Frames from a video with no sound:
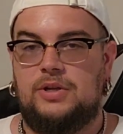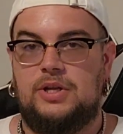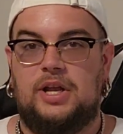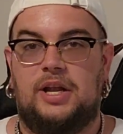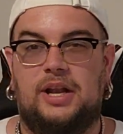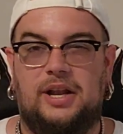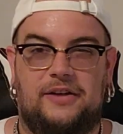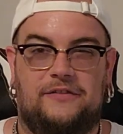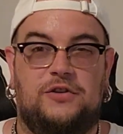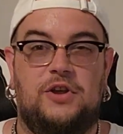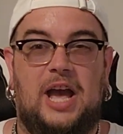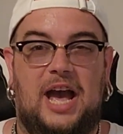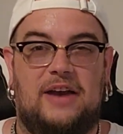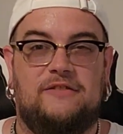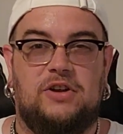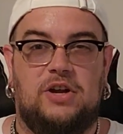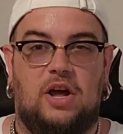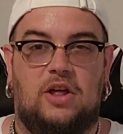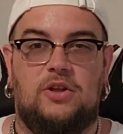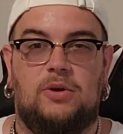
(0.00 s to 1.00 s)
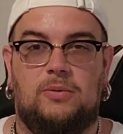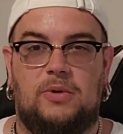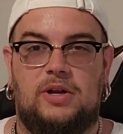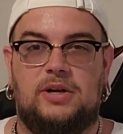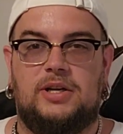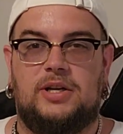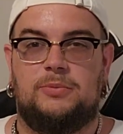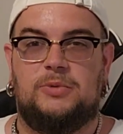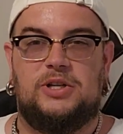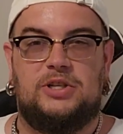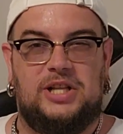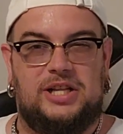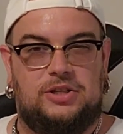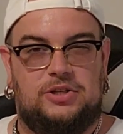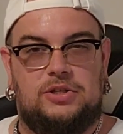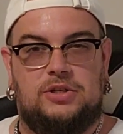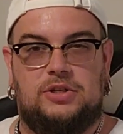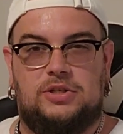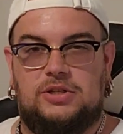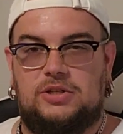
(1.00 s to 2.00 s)
if you have another one, can we like
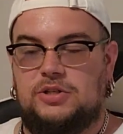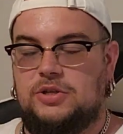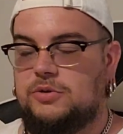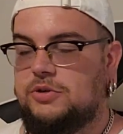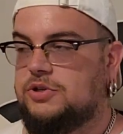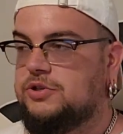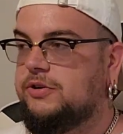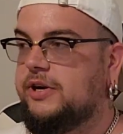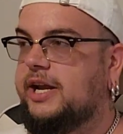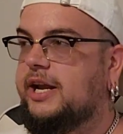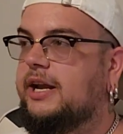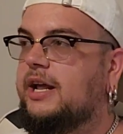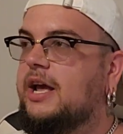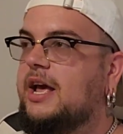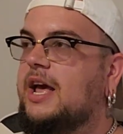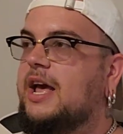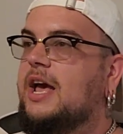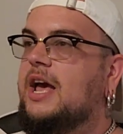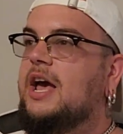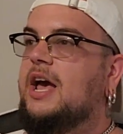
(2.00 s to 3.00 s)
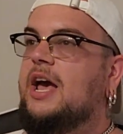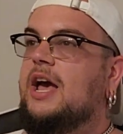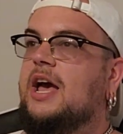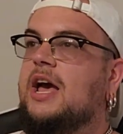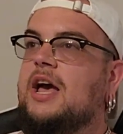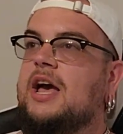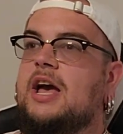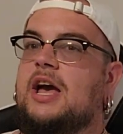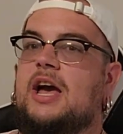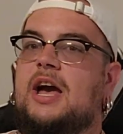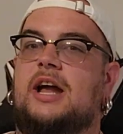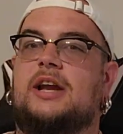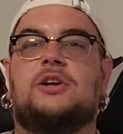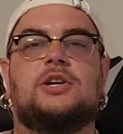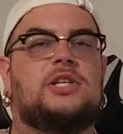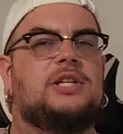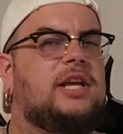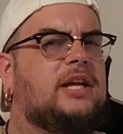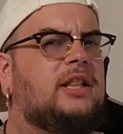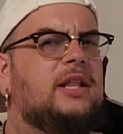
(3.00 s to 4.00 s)
do a trade? And he
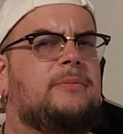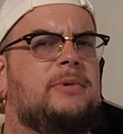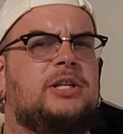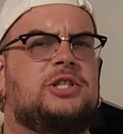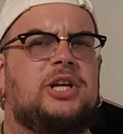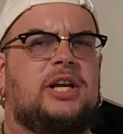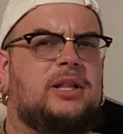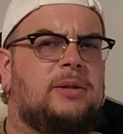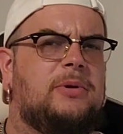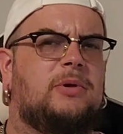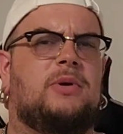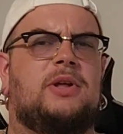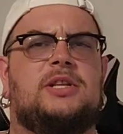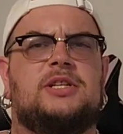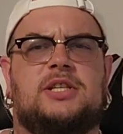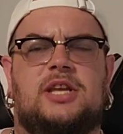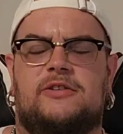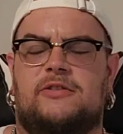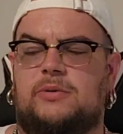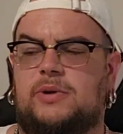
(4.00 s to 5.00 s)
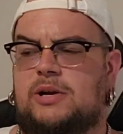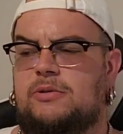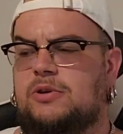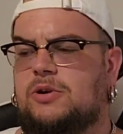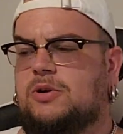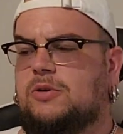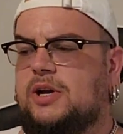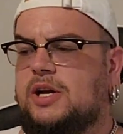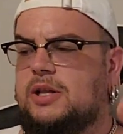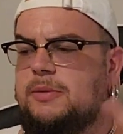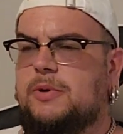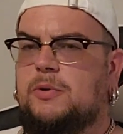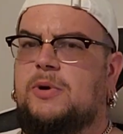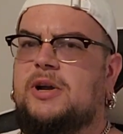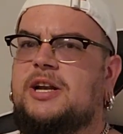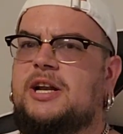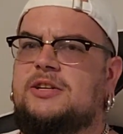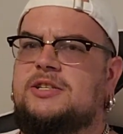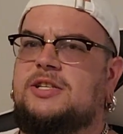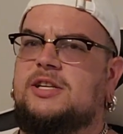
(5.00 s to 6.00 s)
was like, let me run this giveaway real quick, let me
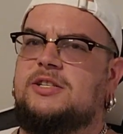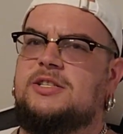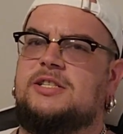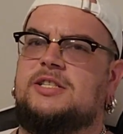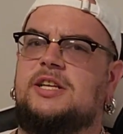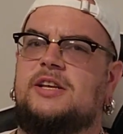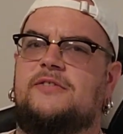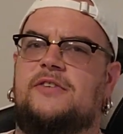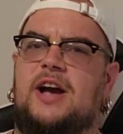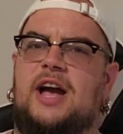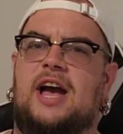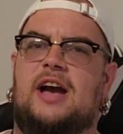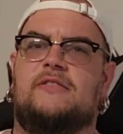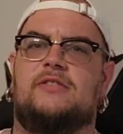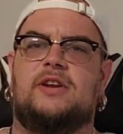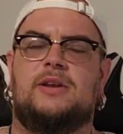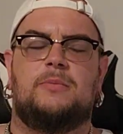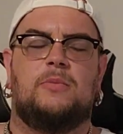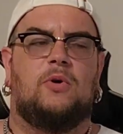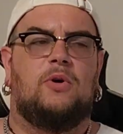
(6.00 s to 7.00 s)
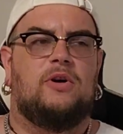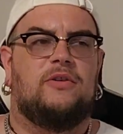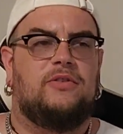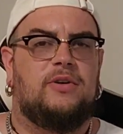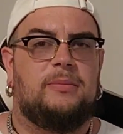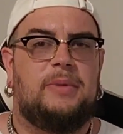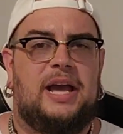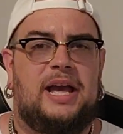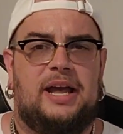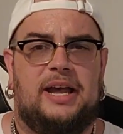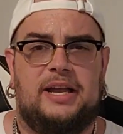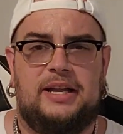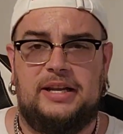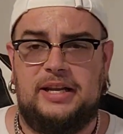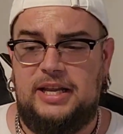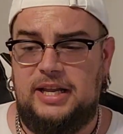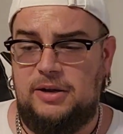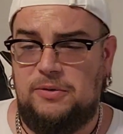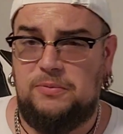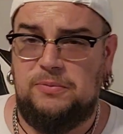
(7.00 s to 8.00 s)
run downstairs to see if I have any more of them. And
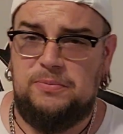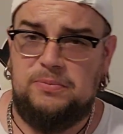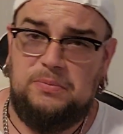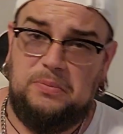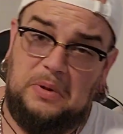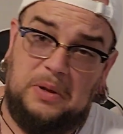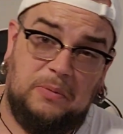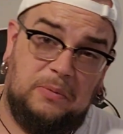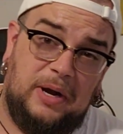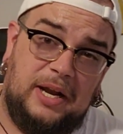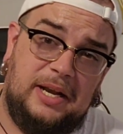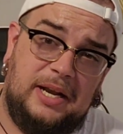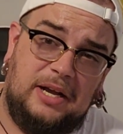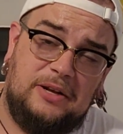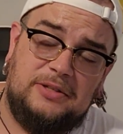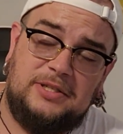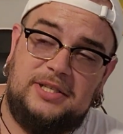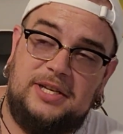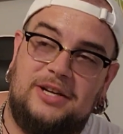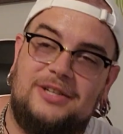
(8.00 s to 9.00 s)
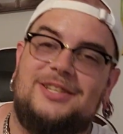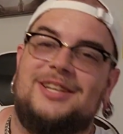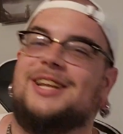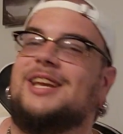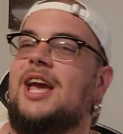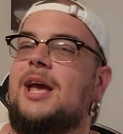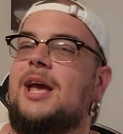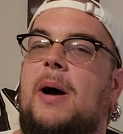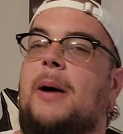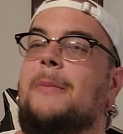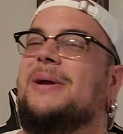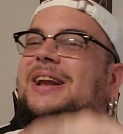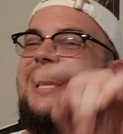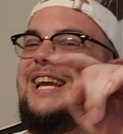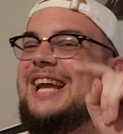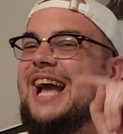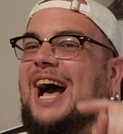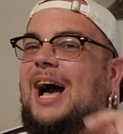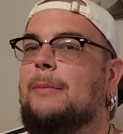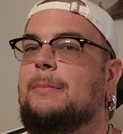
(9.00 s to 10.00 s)
he ran downstairs and he up and he
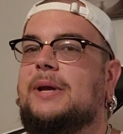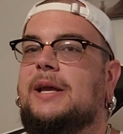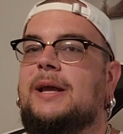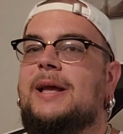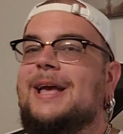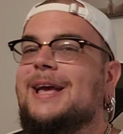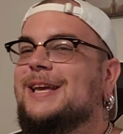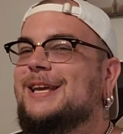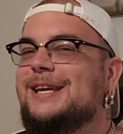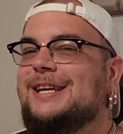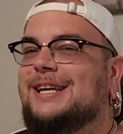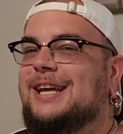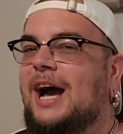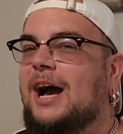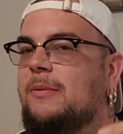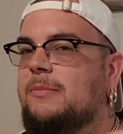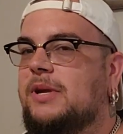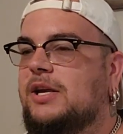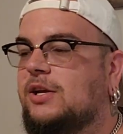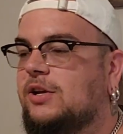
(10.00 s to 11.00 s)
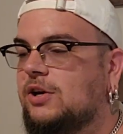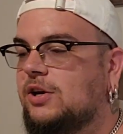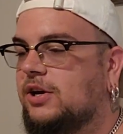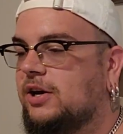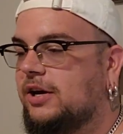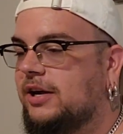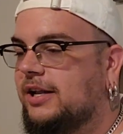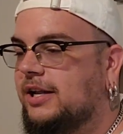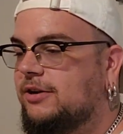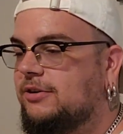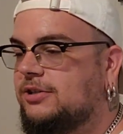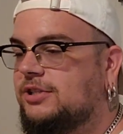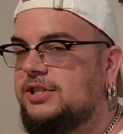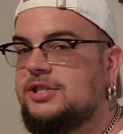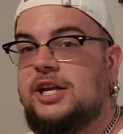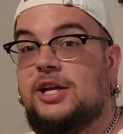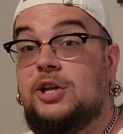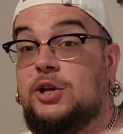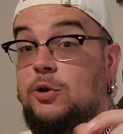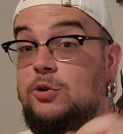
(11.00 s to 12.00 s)
got me good. He was
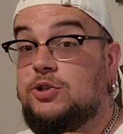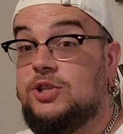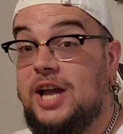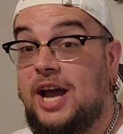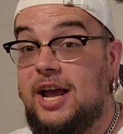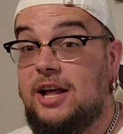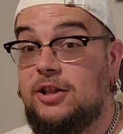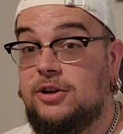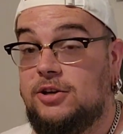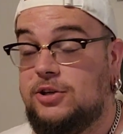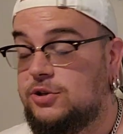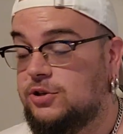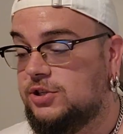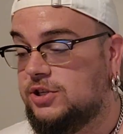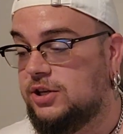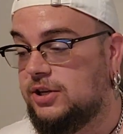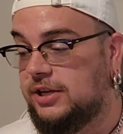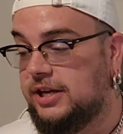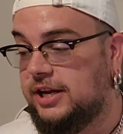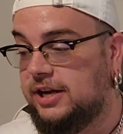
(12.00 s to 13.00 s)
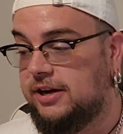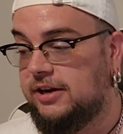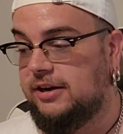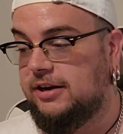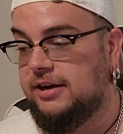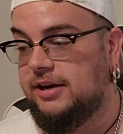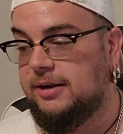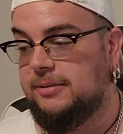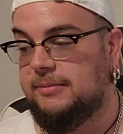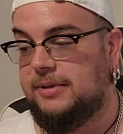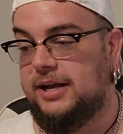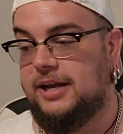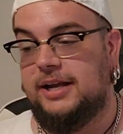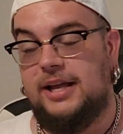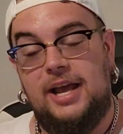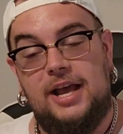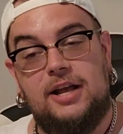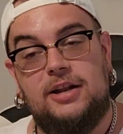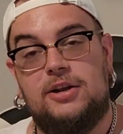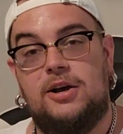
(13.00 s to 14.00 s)
just like, yo Skyler, you still here? And I'm like,
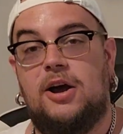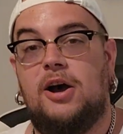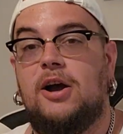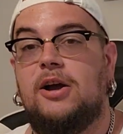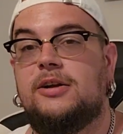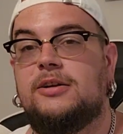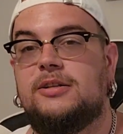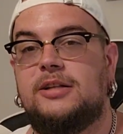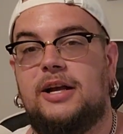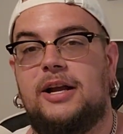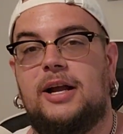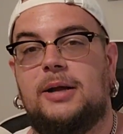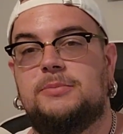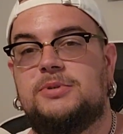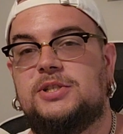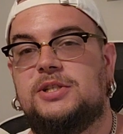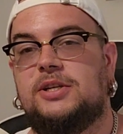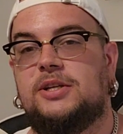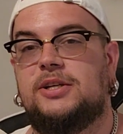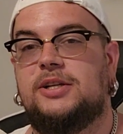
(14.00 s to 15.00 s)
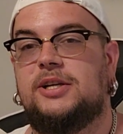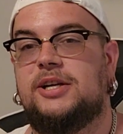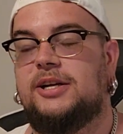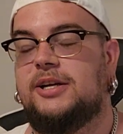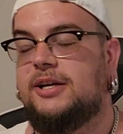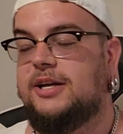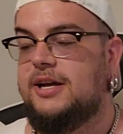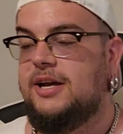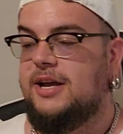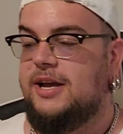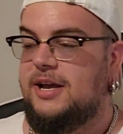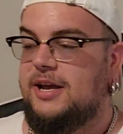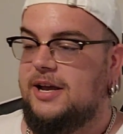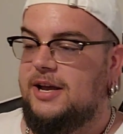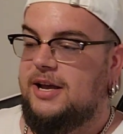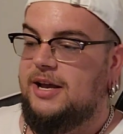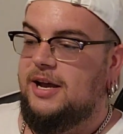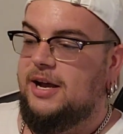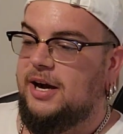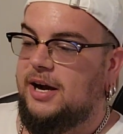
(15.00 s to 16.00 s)
yeah dog, like I'm still here.
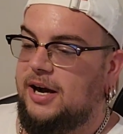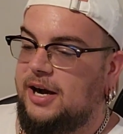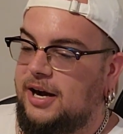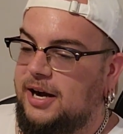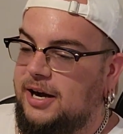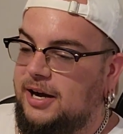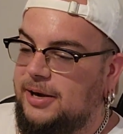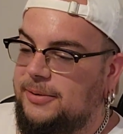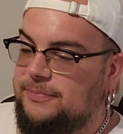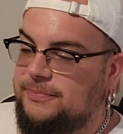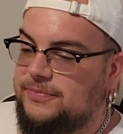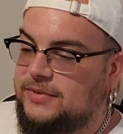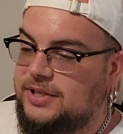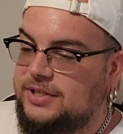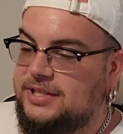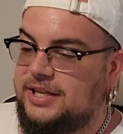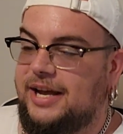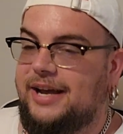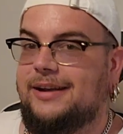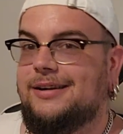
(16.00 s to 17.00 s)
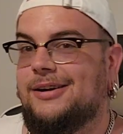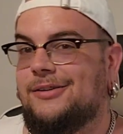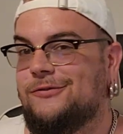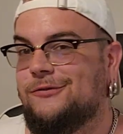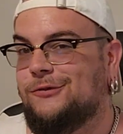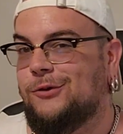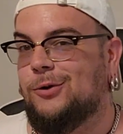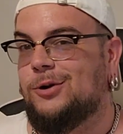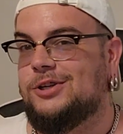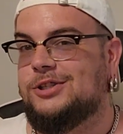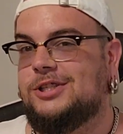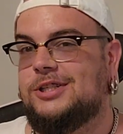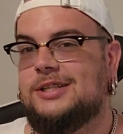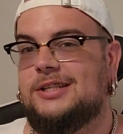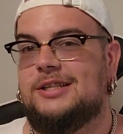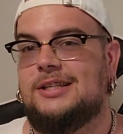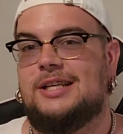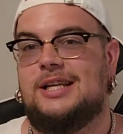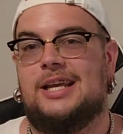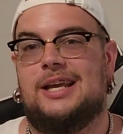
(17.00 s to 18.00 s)
He's like,
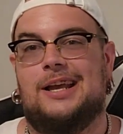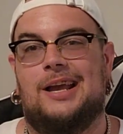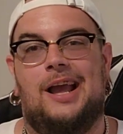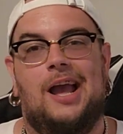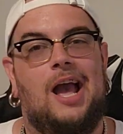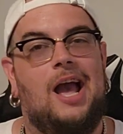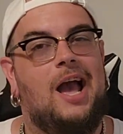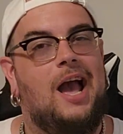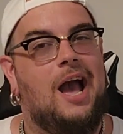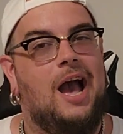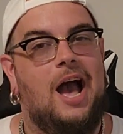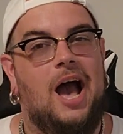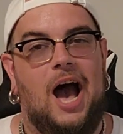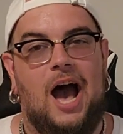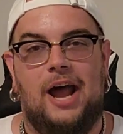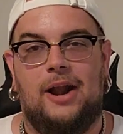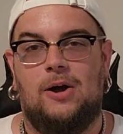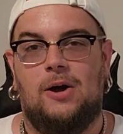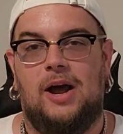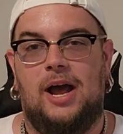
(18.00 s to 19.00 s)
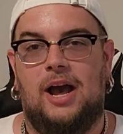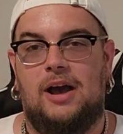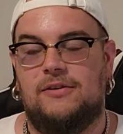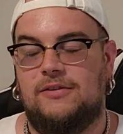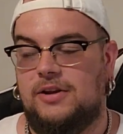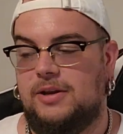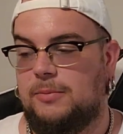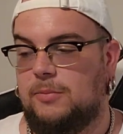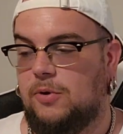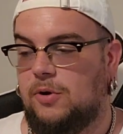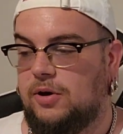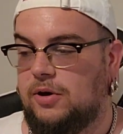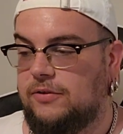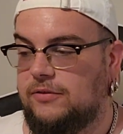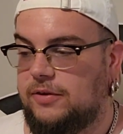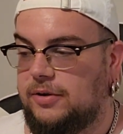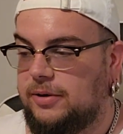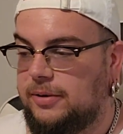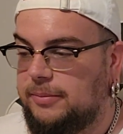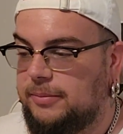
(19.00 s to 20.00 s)
unfortunately I don't have any more
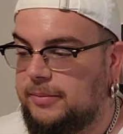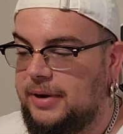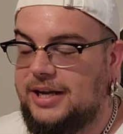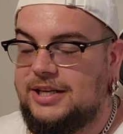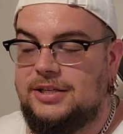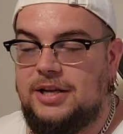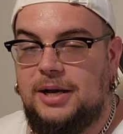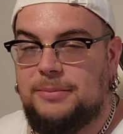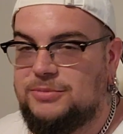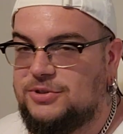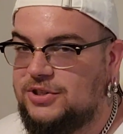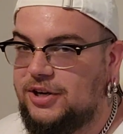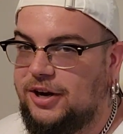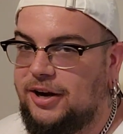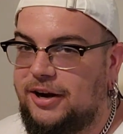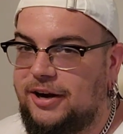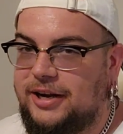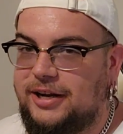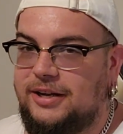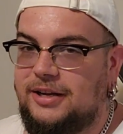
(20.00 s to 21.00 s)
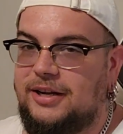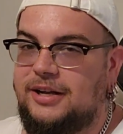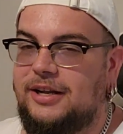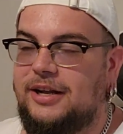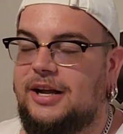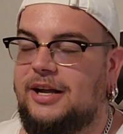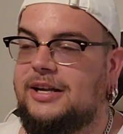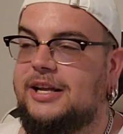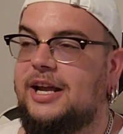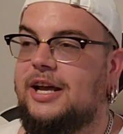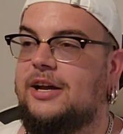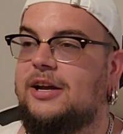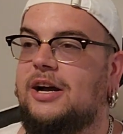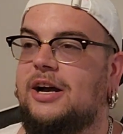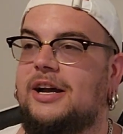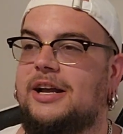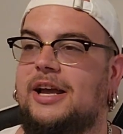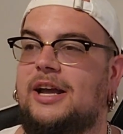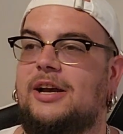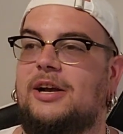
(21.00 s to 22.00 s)
of them. I'm sorry, I
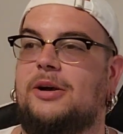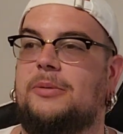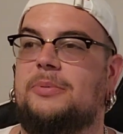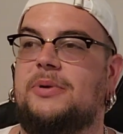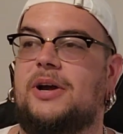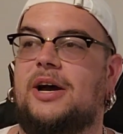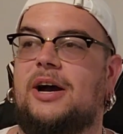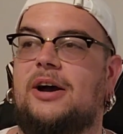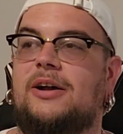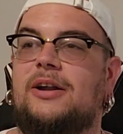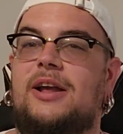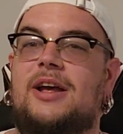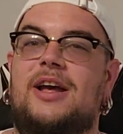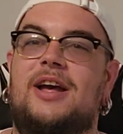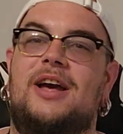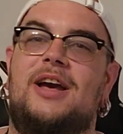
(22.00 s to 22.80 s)
can't help you out.